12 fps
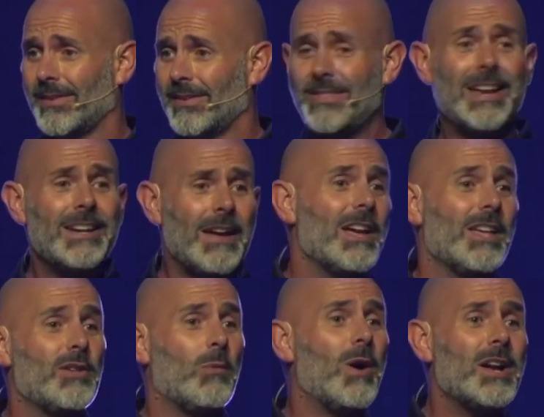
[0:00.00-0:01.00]
They ne-
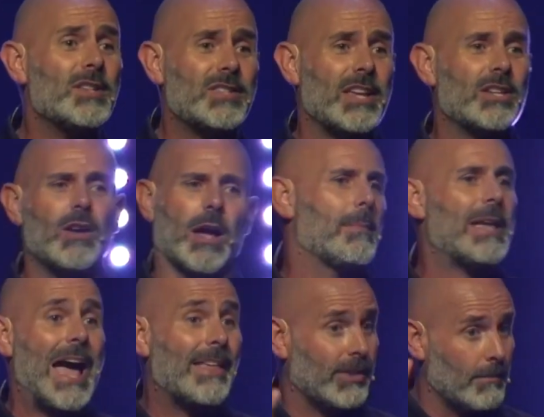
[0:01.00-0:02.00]
the ones that you, I mean,
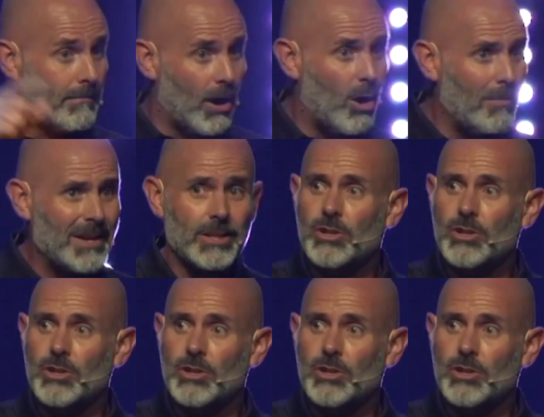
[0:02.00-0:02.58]
at the moment